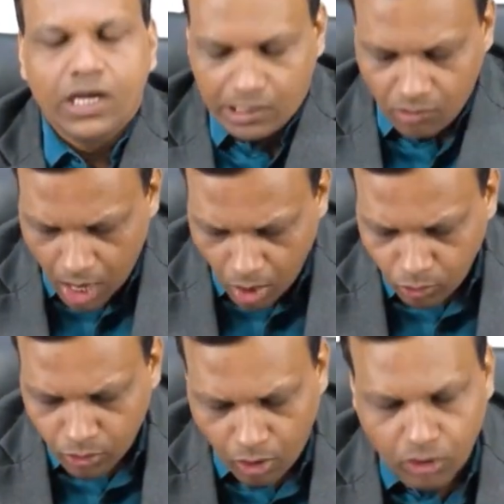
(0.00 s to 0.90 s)
Now, how
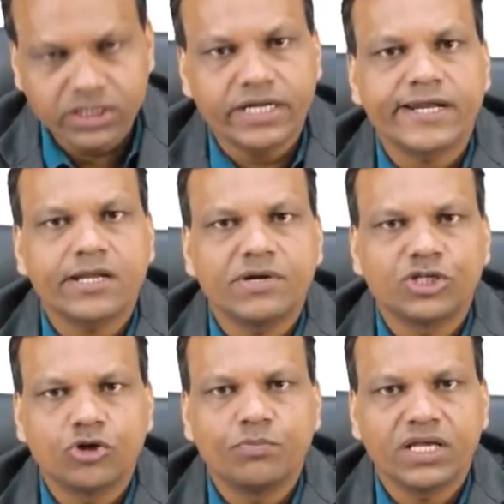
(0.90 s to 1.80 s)
long the treatment
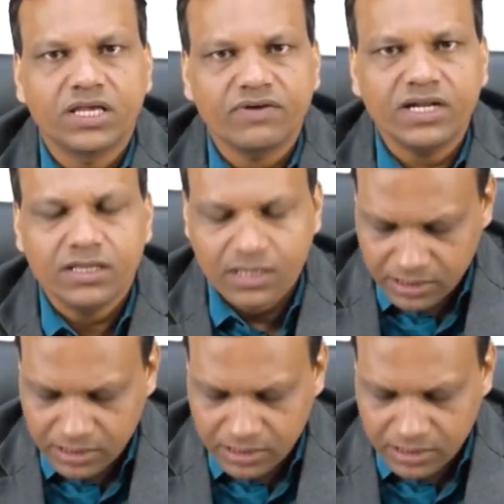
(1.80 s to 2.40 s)
should be given?